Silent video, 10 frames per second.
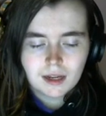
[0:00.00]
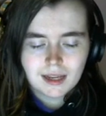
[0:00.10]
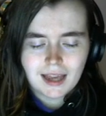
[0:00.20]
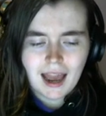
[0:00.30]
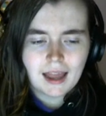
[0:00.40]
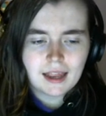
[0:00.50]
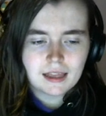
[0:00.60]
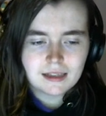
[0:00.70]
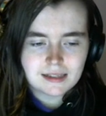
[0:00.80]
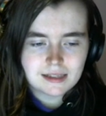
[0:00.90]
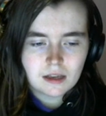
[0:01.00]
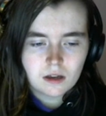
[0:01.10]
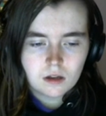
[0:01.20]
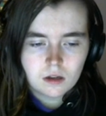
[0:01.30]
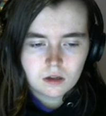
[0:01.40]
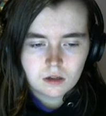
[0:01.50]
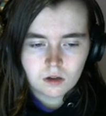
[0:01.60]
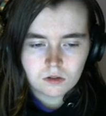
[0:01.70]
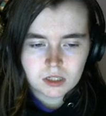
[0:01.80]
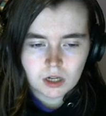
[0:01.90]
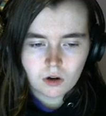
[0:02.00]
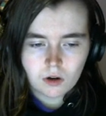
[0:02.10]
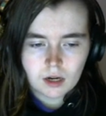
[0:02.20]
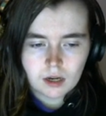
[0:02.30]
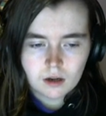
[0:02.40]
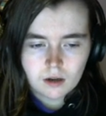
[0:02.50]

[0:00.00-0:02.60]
Guys! No, sorry.